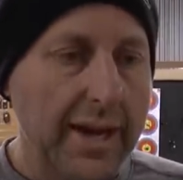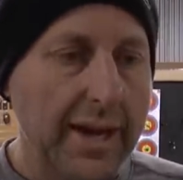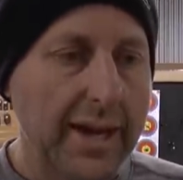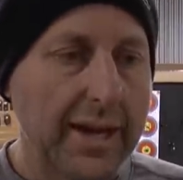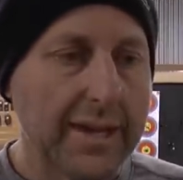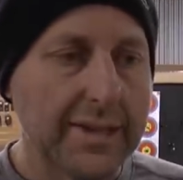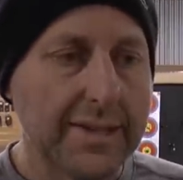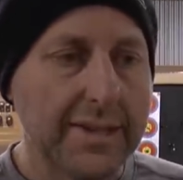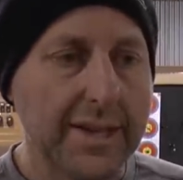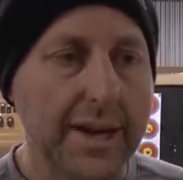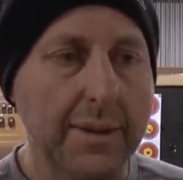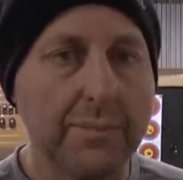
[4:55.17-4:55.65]

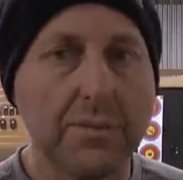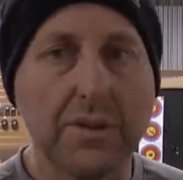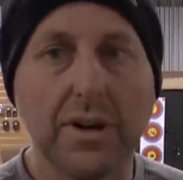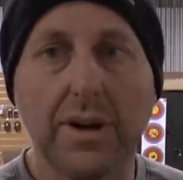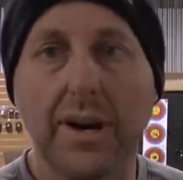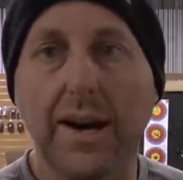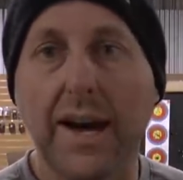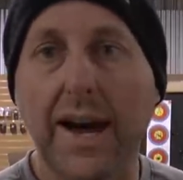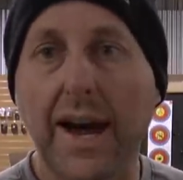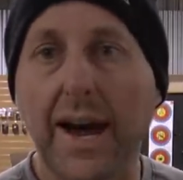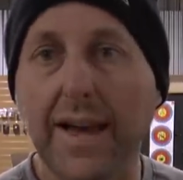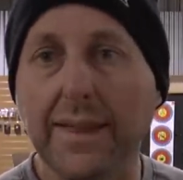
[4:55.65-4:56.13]

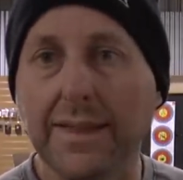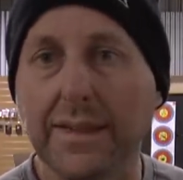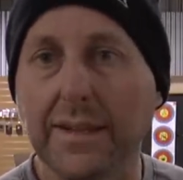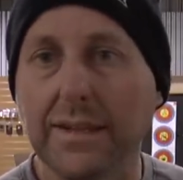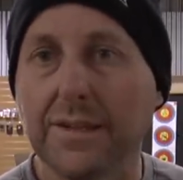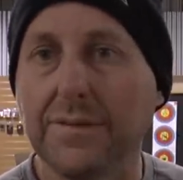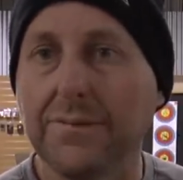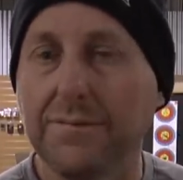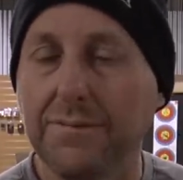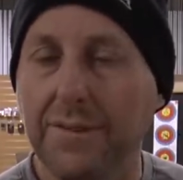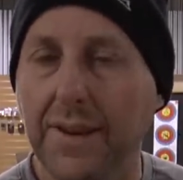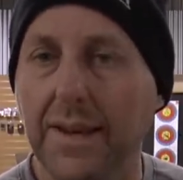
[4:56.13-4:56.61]
except I had
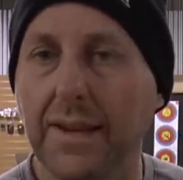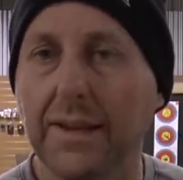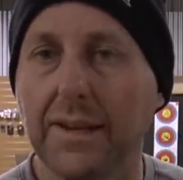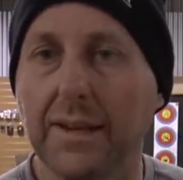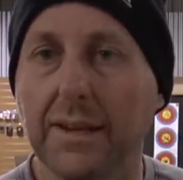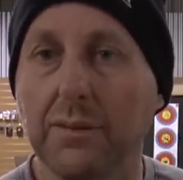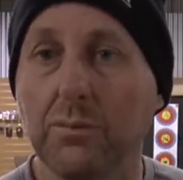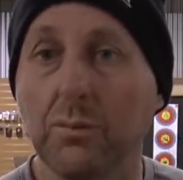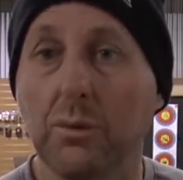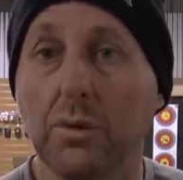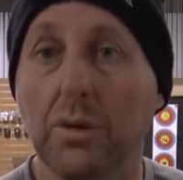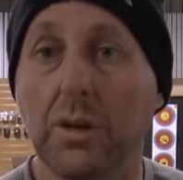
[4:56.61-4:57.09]
this
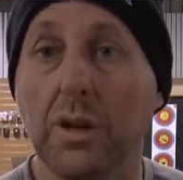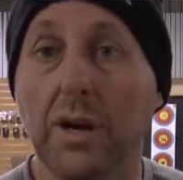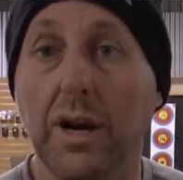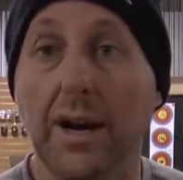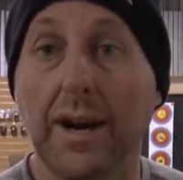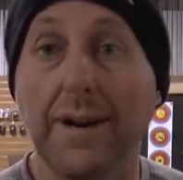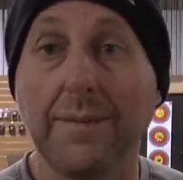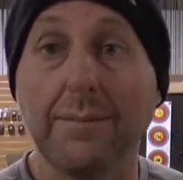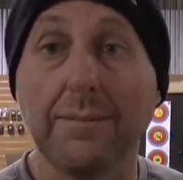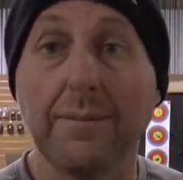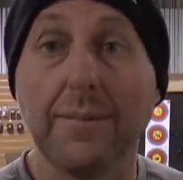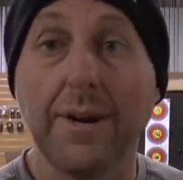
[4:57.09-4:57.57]
feeling, well,
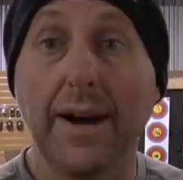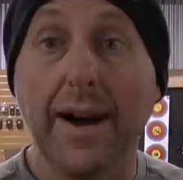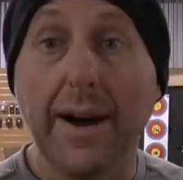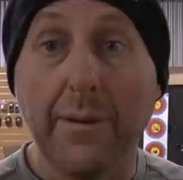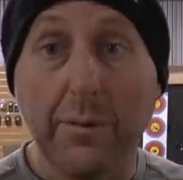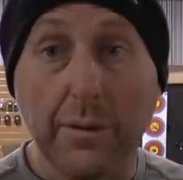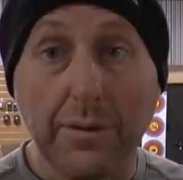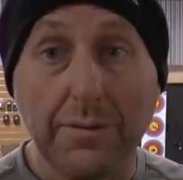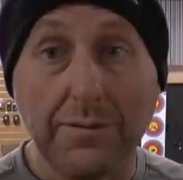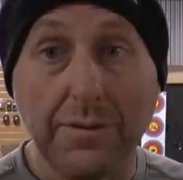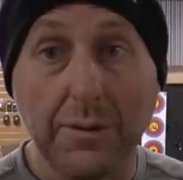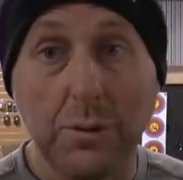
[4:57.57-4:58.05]
I
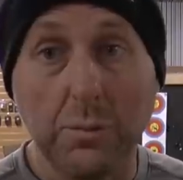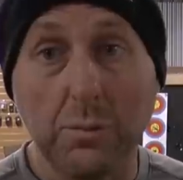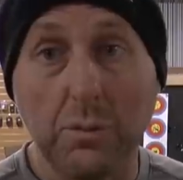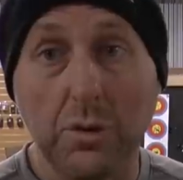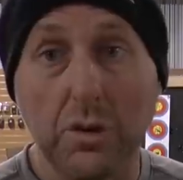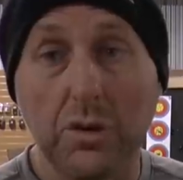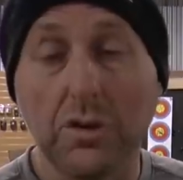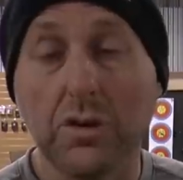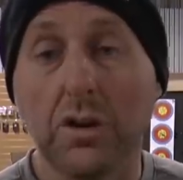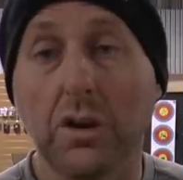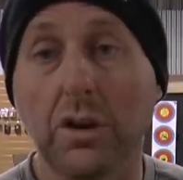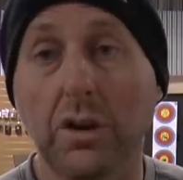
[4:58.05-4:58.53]
would feel
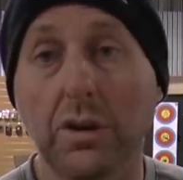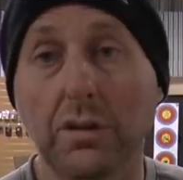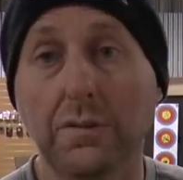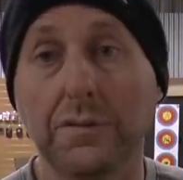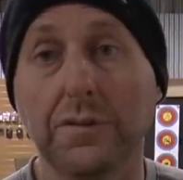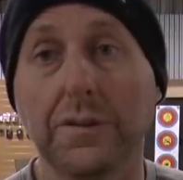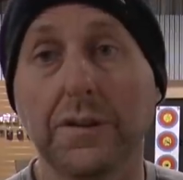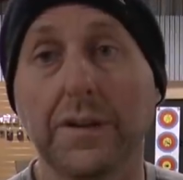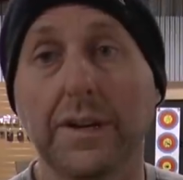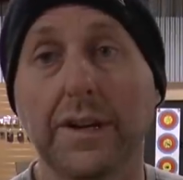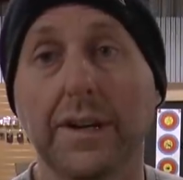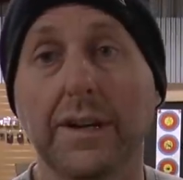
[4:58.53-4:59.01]
more
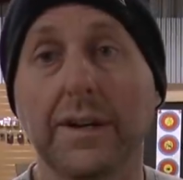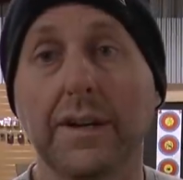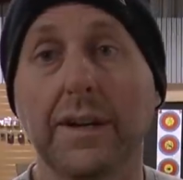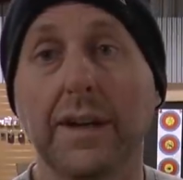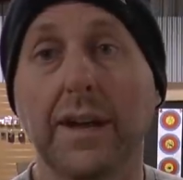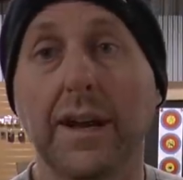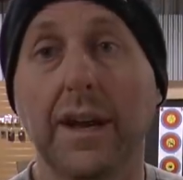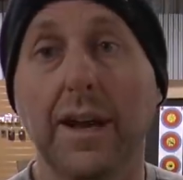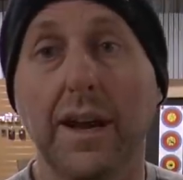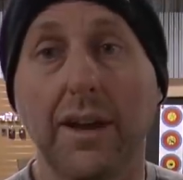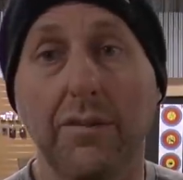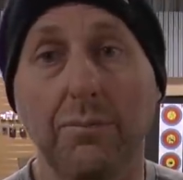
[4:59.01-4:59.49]
confident
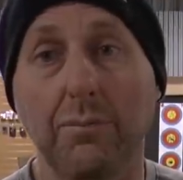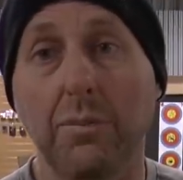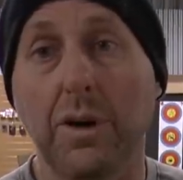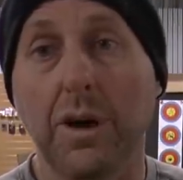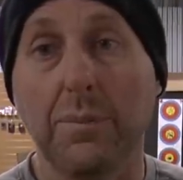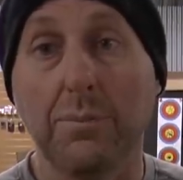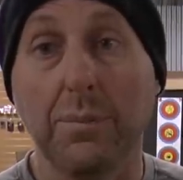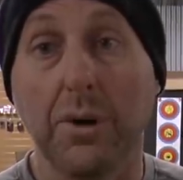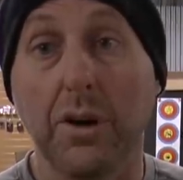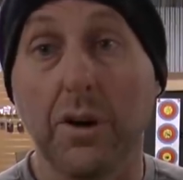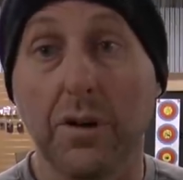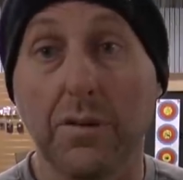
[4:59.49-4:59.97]
if
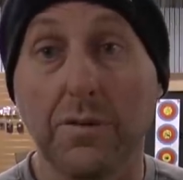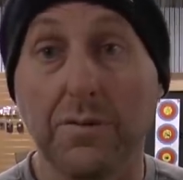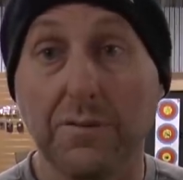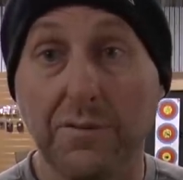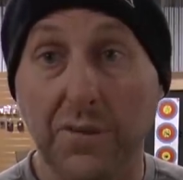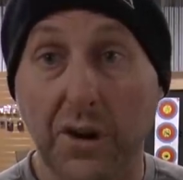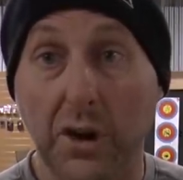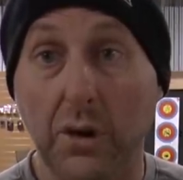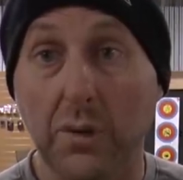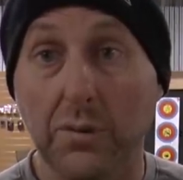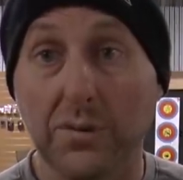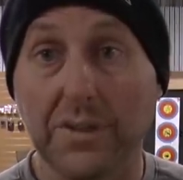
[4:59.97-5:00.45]
my bow
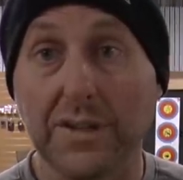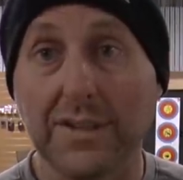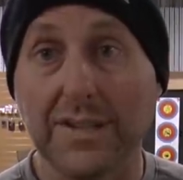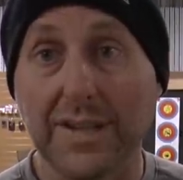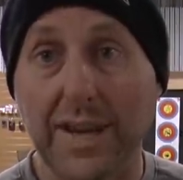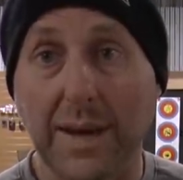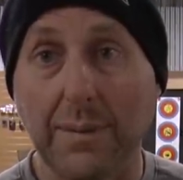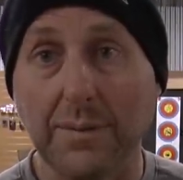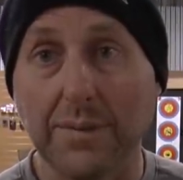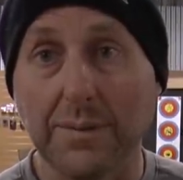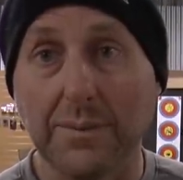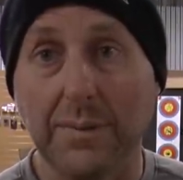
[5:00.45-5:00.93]
felt the
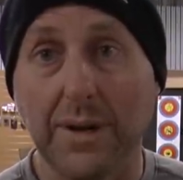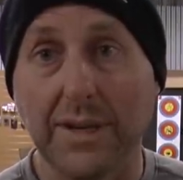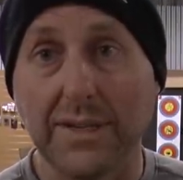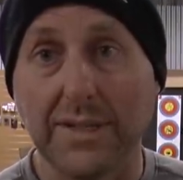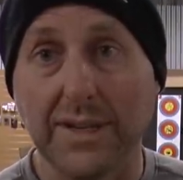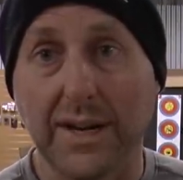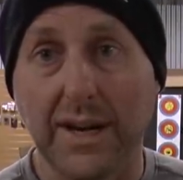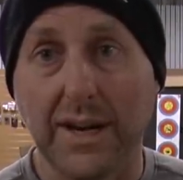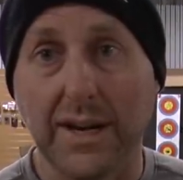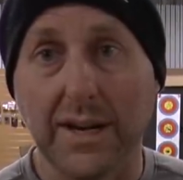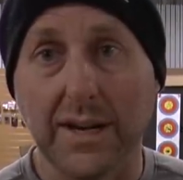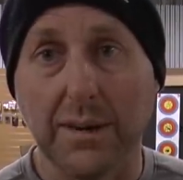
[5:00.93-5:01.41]
same as my
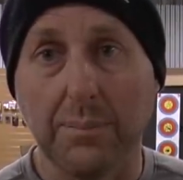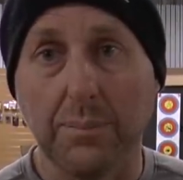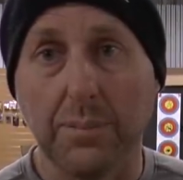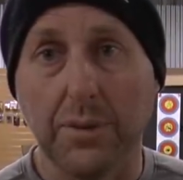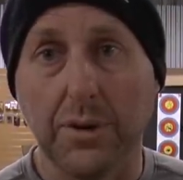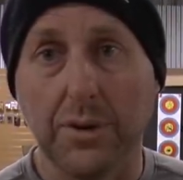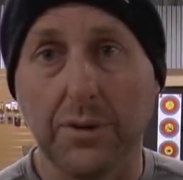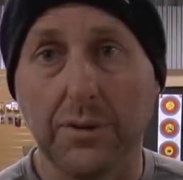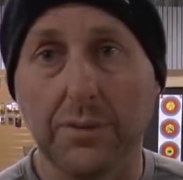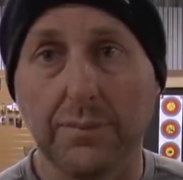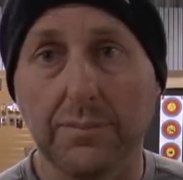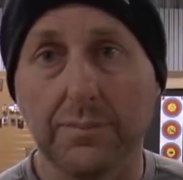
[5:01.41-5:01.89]
target
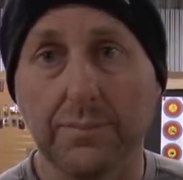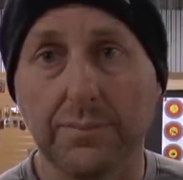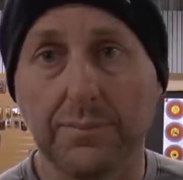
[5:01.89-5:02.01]
bow.